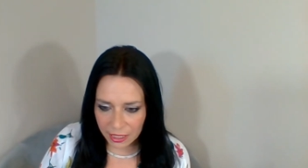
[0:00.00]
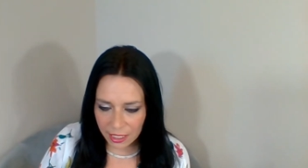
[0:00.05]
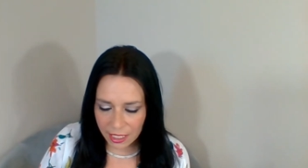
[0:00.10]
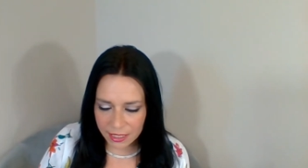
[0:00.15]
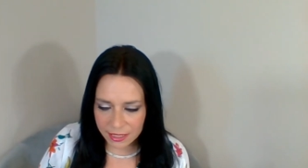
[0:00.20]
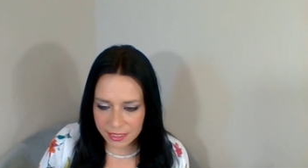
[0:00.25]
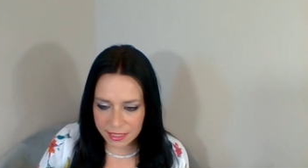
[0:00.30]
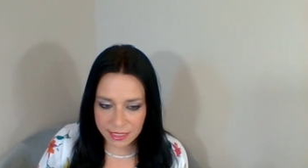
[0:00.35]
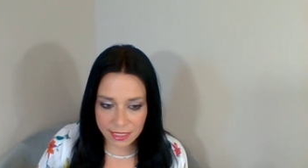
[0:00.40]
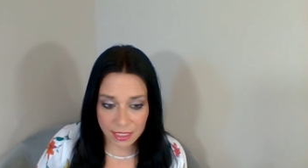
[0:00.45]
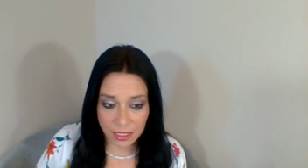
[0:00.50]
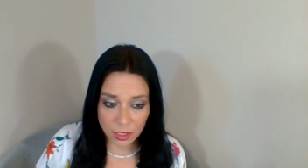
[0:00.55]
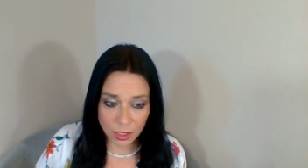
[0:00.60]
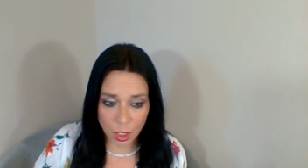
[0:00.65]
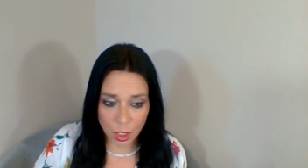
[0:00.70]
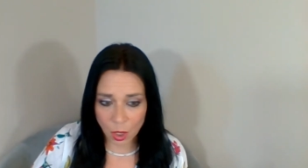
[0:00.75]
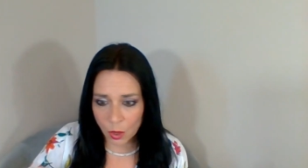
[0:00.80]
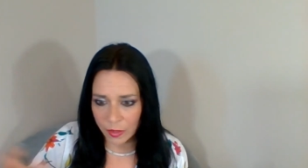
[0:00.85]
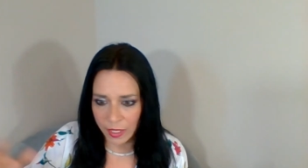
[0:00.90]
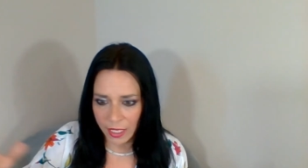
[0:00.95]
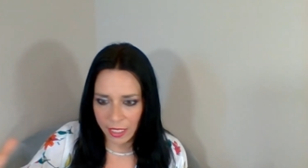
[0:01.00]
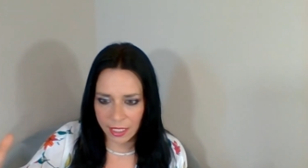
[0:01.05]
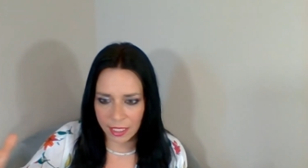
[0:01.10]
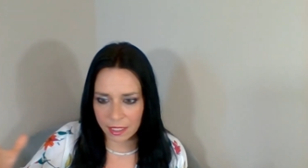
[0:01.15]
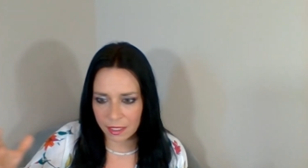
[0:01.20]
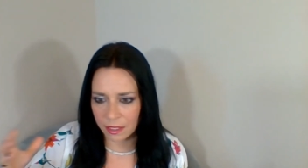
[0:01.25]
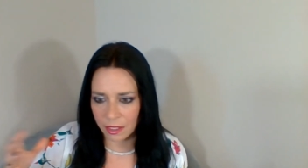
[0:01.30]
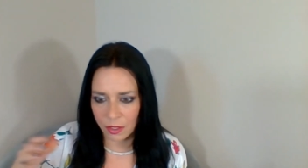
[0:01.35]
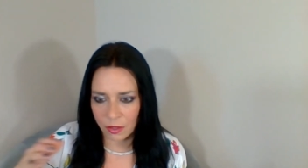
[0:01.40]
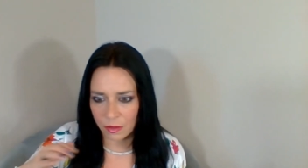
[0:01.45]
I just didn't know. They
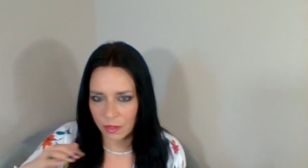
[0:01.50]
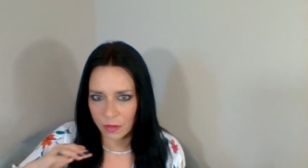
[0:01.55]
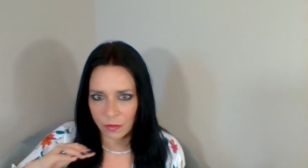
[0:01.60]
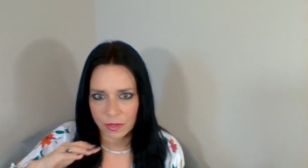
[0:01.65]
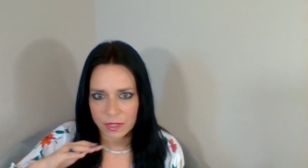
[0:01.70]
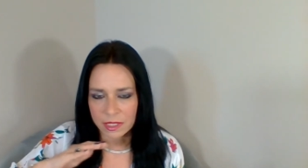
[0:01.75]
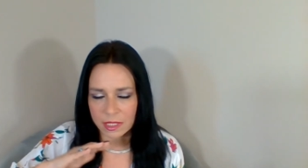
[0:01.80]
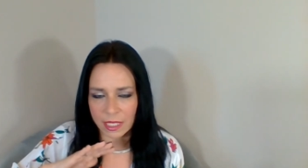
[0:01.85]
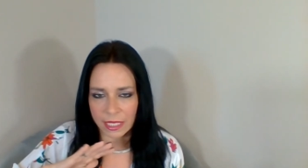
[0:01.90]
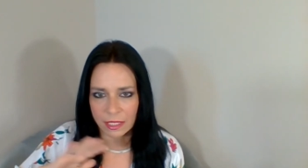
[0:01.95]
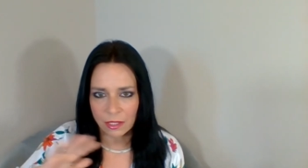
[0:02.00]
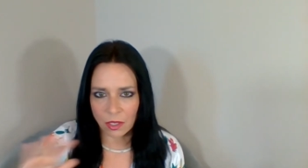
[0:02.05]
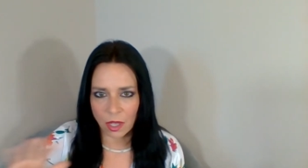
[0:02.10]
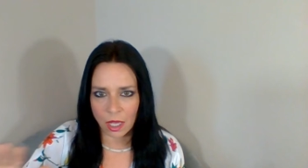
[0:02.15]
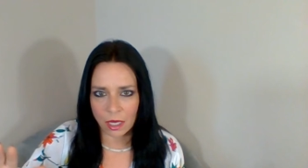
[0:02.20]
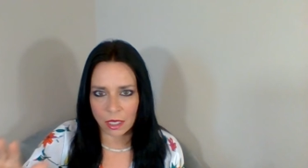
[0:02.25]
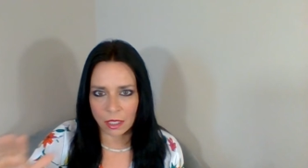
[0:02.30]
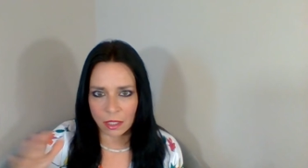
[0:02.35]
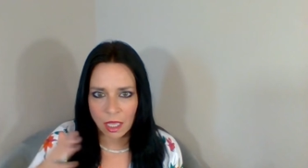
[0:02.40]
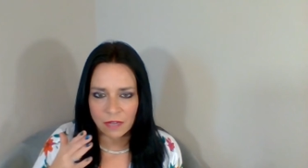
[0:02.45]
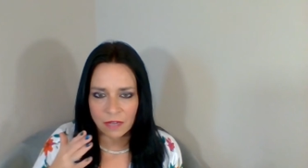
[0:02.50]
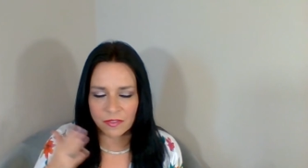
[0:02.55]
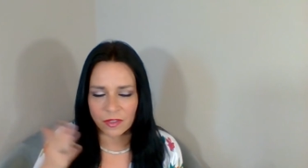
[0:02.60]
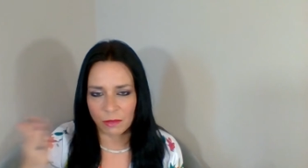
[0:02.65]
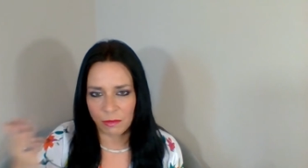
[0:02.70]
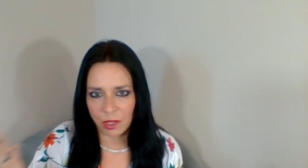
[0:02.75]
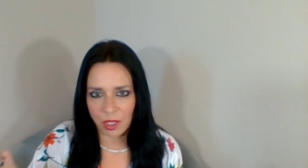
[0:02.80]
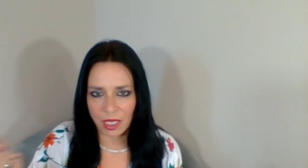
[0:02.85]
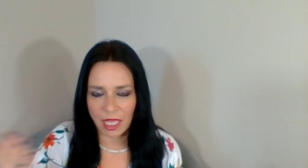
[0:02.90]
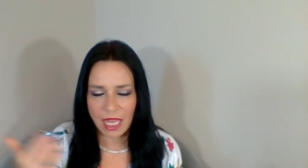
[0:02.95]
didn't, there was like not a lot of
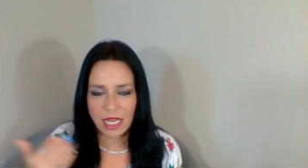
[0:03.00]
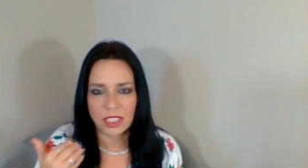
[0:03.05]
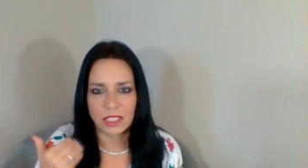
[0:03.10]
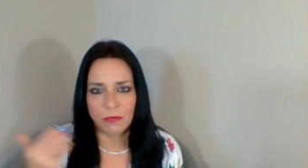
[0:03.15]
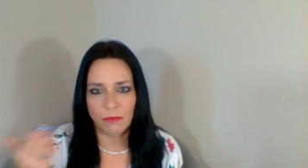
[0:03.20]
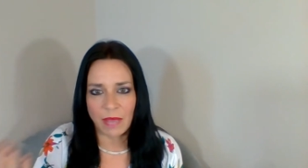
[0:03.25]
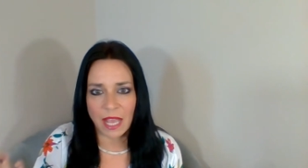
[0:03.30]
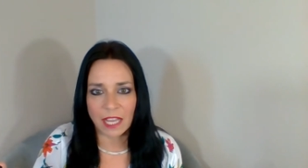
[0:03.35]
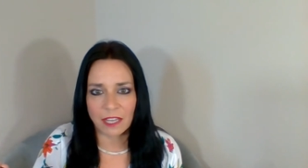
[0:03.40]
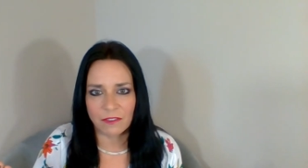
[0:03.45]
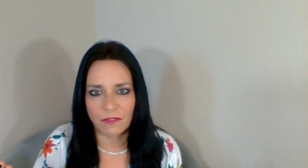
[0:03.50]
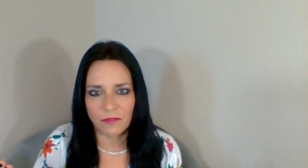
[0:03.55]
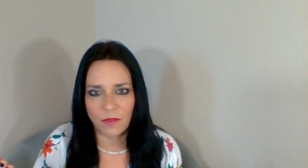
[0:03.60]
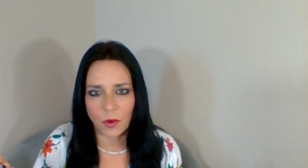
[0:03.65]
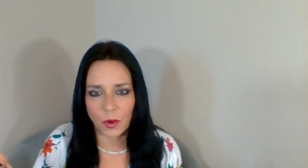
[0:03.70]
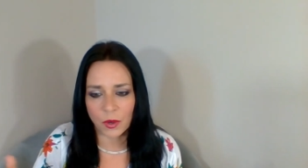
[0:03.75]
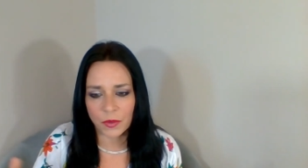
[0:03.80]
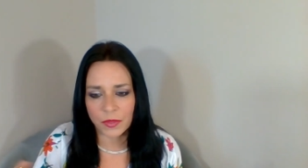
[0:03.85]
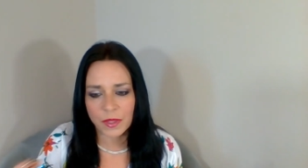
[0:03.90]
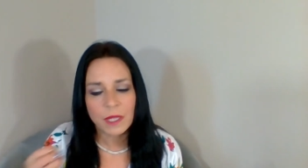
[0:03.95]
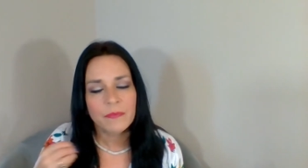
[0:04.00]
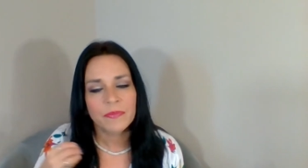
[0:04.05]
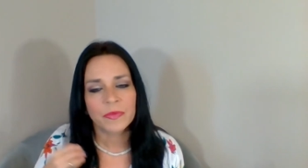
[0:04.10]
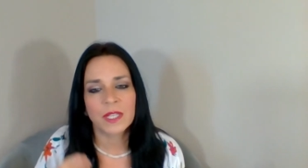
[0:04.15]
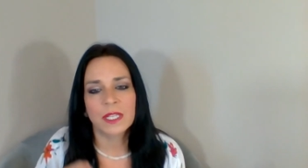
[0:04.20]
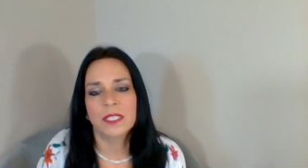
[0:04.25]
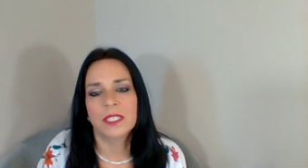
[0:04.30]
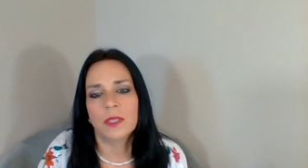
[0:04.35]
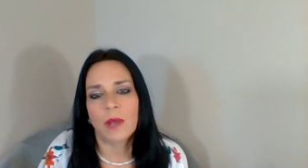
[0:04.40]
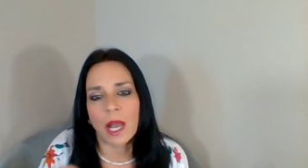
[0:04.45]
communication back and forth.
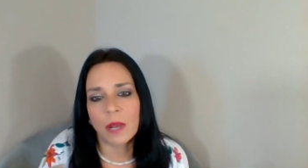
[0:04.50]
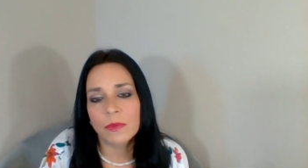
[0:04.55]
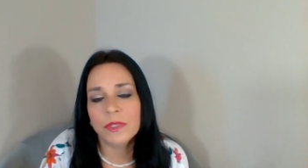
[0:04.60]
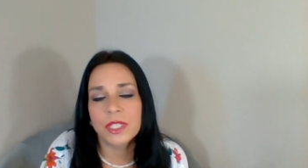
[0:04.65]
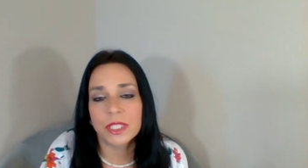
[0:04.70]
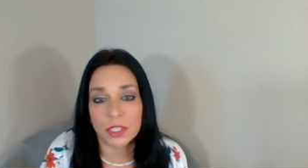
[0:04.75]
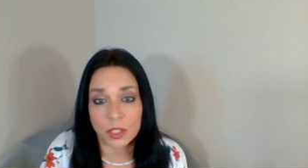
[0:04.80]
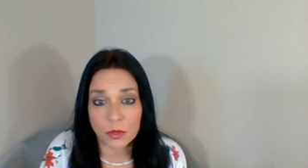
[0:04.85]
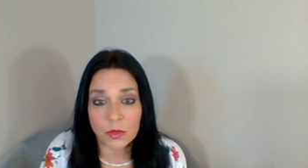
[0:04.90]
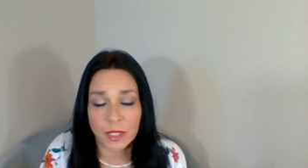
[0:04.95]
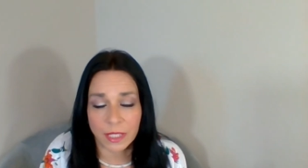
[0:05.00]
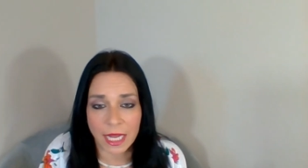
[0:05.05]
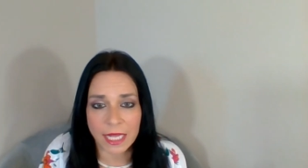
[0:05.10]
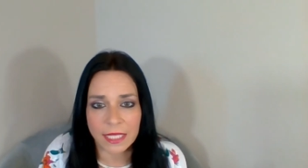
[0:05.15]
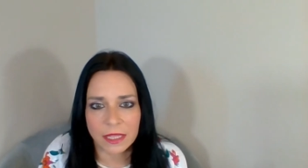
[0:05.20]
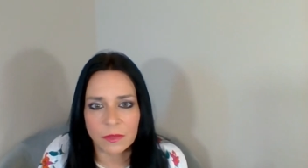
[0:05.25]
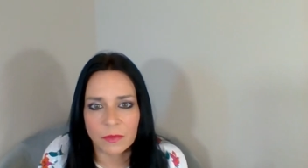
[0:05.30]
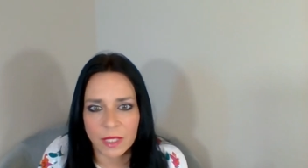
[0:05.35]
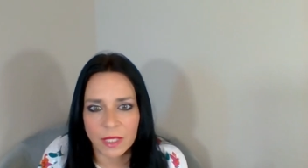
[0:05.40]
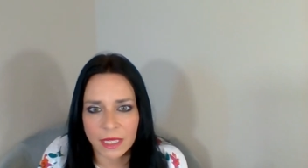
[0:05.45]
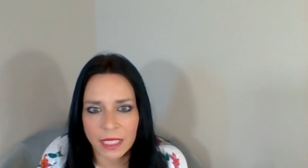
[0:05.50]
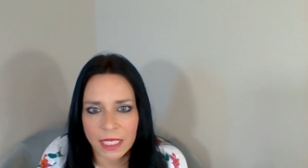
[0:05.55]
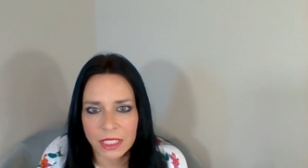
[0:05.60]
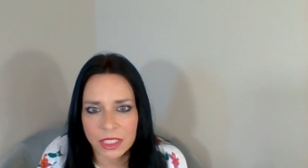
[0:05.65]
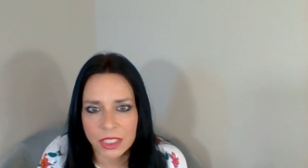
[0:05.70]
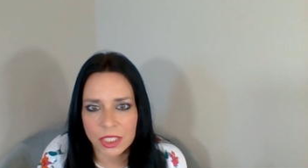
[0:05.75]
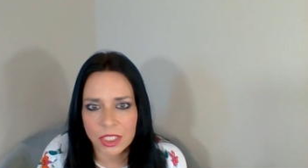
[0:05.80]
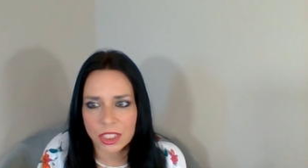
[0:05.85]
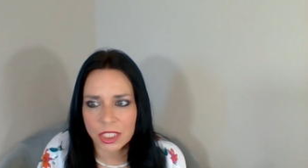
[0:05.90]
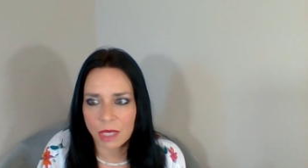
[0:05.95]
So I would just create the
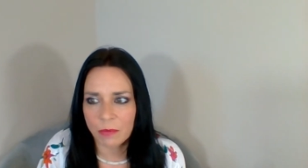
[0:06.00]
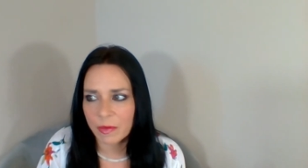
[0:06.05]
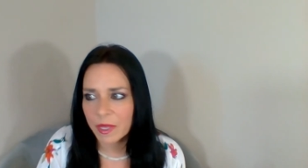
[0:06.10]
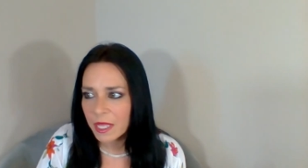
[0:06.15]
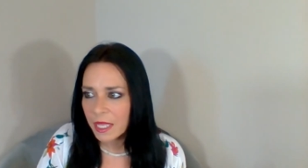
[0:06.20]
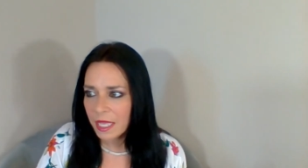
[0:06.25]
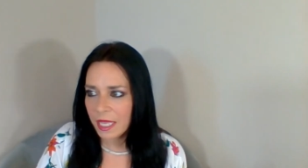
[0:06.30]
relationship.